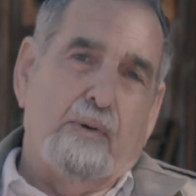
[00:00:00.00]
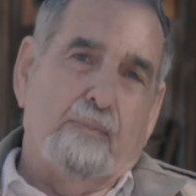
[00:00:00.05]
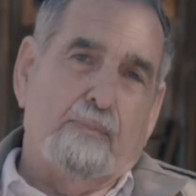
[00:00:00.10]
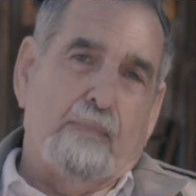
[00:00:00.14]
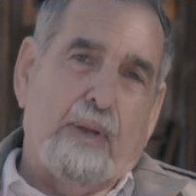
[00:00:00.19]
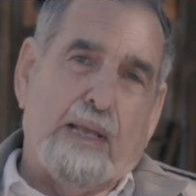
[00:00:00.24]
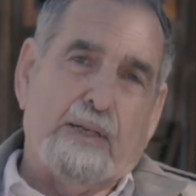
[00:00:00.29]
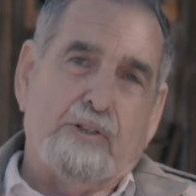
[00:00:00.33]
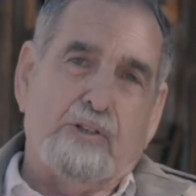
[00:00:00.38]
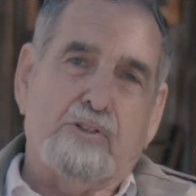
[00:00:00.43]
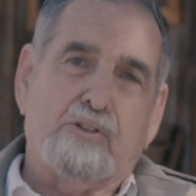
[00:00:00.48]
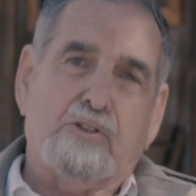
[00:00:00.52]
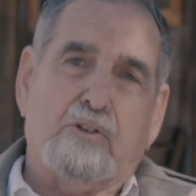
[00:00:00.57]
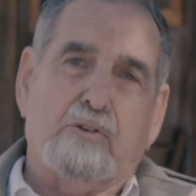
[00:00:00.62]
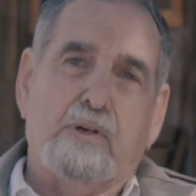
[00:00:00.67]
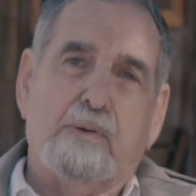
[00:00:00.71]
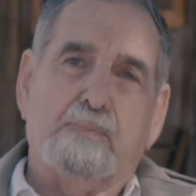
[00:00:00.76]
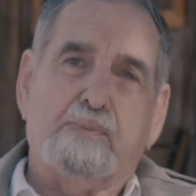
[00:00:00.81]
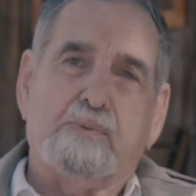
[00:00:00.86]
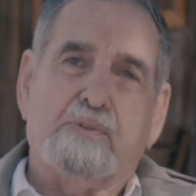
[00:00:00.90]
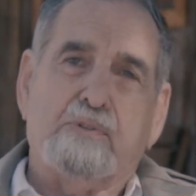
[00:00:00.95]

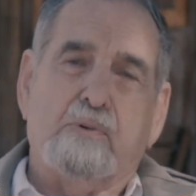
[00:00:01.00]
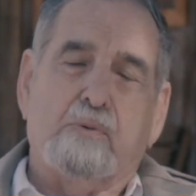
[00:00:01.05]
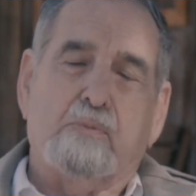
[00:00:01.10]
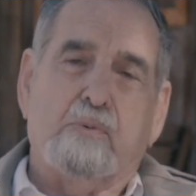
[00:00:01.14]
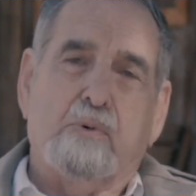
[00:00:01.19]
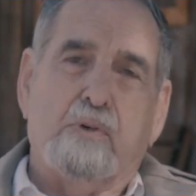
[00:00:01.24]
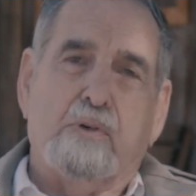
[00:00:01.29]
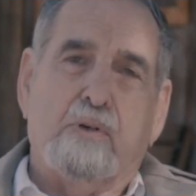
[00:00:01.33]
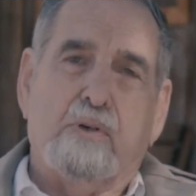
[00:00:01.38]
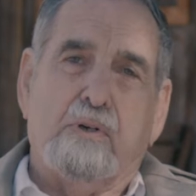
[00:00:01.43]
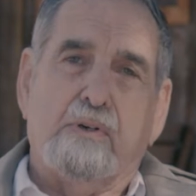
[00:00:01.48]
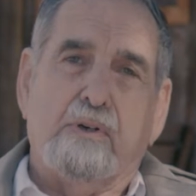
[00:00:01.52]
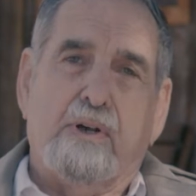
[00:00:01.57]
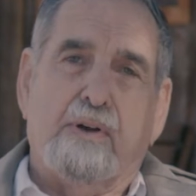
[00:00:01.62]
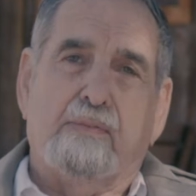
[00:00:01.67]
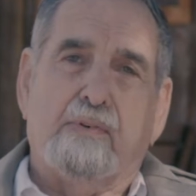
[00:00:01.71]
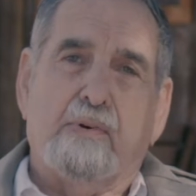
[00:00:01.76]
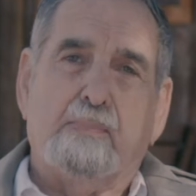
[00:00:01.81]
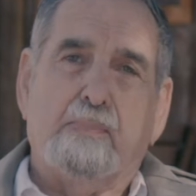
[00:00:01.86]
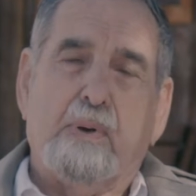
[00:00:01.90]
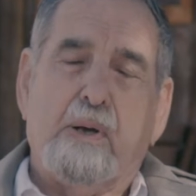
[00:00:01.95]
manuscripts that were
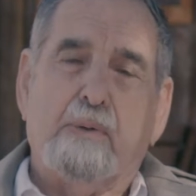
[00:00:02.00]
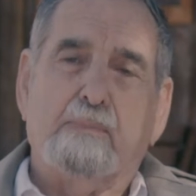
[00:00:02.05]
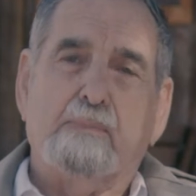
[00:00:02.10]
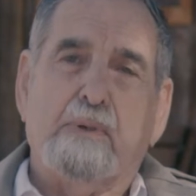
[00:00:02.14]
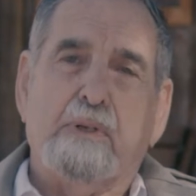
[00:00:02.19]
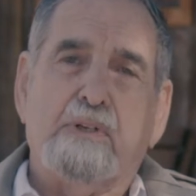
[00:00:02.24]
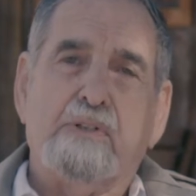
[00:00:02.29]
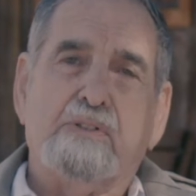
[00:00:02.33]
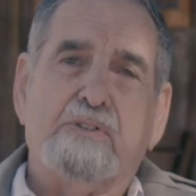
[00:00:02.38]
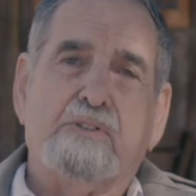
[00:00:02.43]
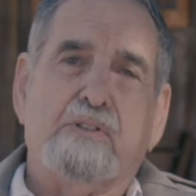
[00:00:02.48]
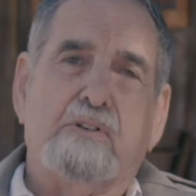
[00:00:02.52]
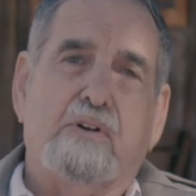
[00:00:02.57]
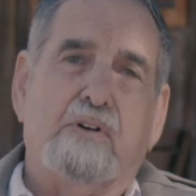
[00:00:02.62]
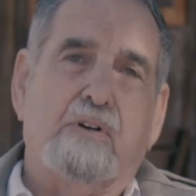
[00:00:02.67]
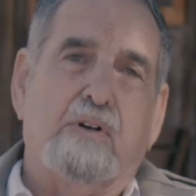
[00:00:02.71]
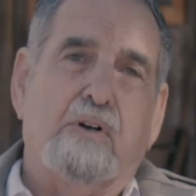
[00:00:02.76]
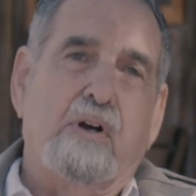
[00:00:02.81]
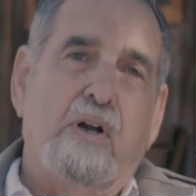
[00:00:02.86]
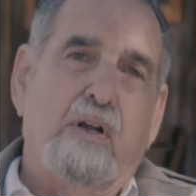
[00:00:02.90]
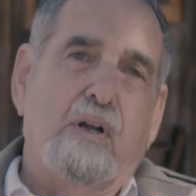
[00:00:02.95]
never published
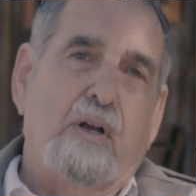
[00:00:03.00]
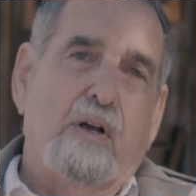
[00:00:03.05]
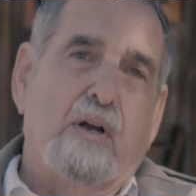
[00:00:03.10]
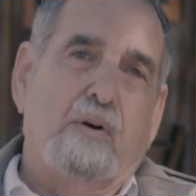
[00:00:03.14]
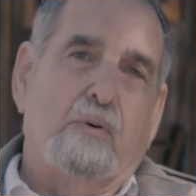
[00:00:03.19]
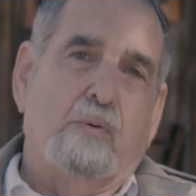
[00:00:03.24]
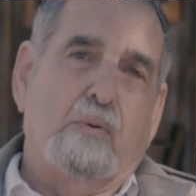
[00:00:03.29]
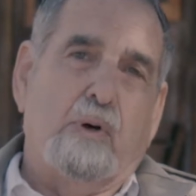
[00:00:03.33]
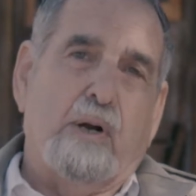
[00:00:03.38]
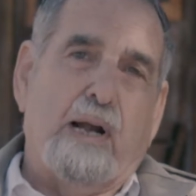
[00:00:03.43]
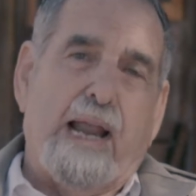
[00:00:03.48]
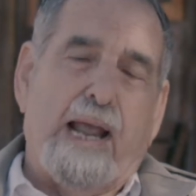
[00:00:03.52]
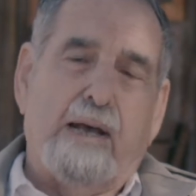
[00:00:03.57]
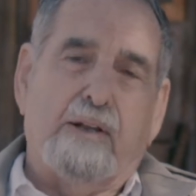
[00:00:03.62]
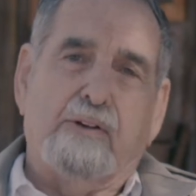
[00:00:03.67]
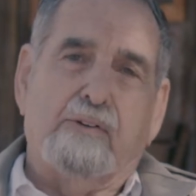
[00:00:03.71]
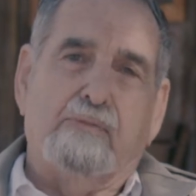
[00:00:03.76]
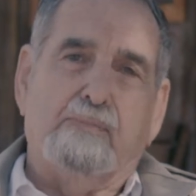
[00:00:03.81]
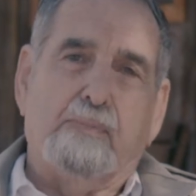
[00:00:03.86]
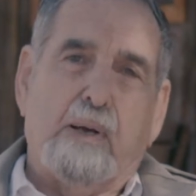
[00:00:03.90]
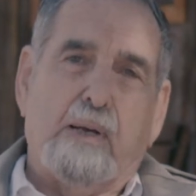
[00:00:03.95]
or were
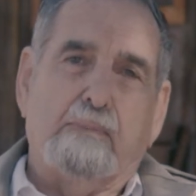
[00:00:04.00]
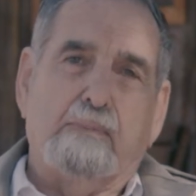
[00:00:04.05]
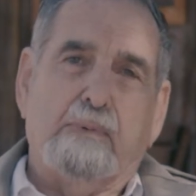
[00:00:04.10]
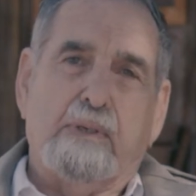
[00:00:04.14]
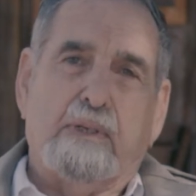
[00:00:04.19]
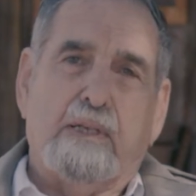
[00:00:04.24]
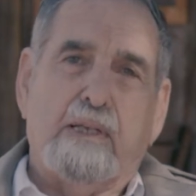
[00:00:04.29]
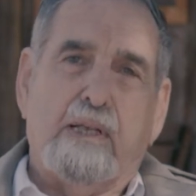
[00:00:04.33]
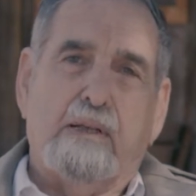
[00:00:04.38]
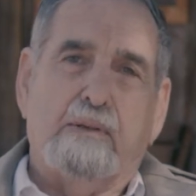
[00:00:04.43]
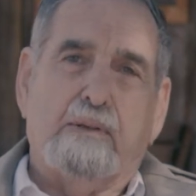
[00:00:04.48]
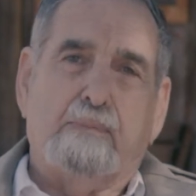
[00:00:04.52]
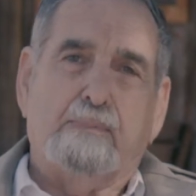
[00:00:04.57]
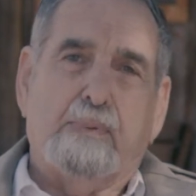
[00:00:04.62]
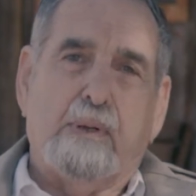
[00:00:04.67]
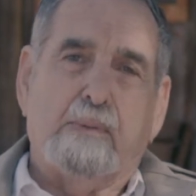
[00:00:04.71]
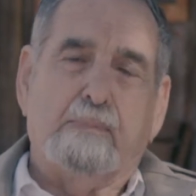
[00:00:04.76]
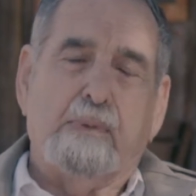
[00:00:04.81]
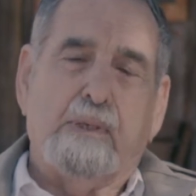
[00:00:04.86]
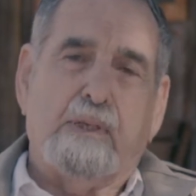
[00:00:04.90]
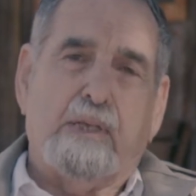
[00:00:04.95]
out of
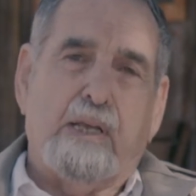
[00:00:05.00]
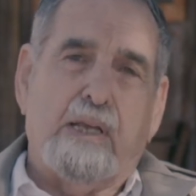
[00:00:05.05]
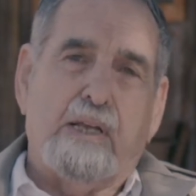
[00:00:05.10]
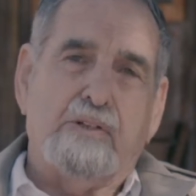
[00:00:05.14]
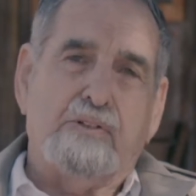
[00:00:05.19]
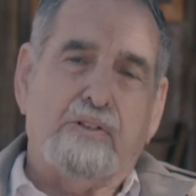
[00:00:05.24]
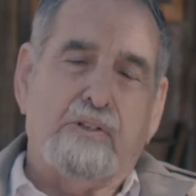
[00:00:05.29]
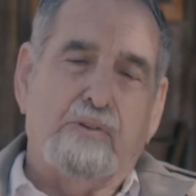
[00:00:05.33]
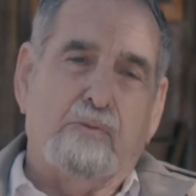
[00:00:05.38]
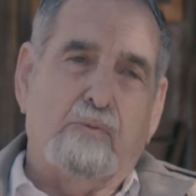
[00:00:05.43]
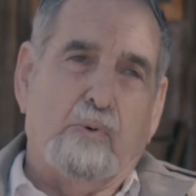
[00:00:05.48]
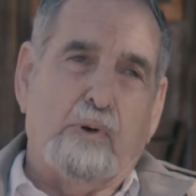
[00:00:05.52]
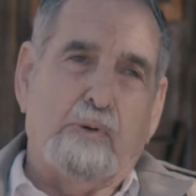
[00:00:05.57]
publication.